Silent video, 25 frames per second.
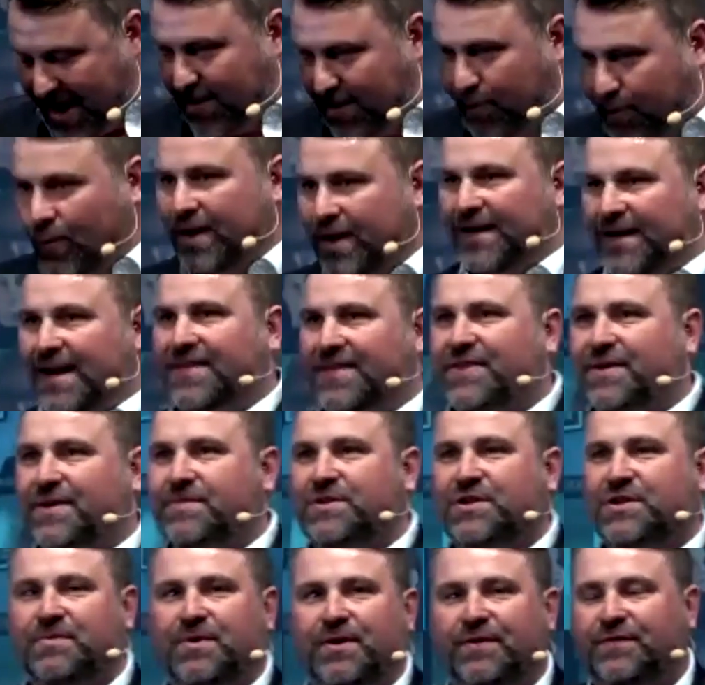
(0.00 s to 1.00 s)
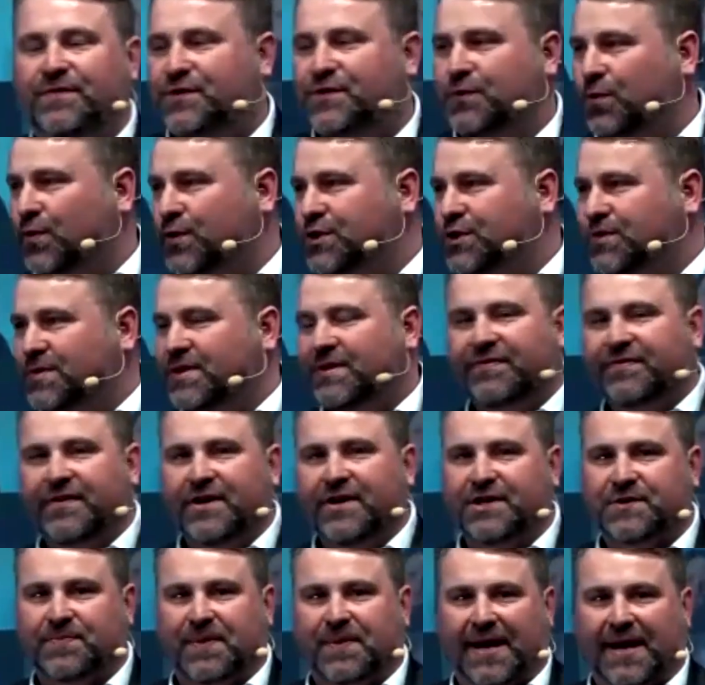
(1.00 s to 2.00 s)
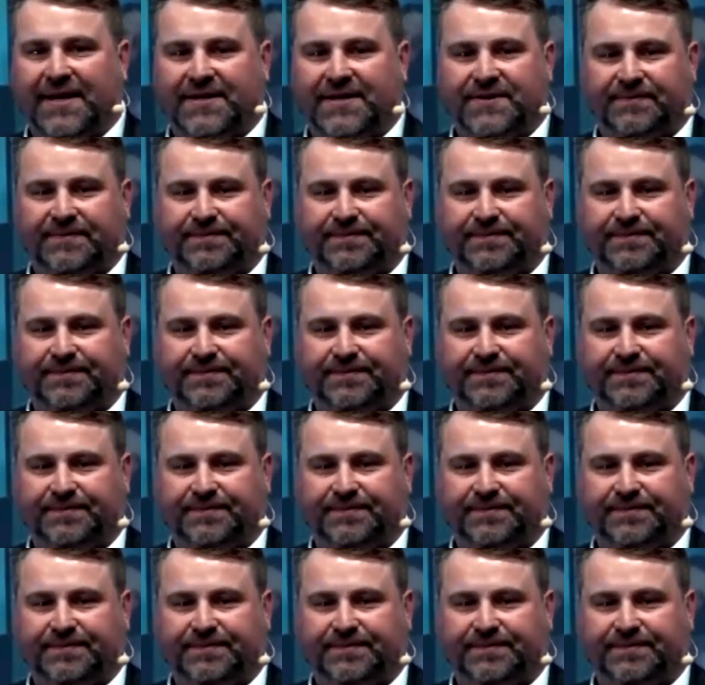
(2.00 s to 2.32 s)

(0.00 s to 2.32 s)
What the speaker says: what led them to move towards you in the first place.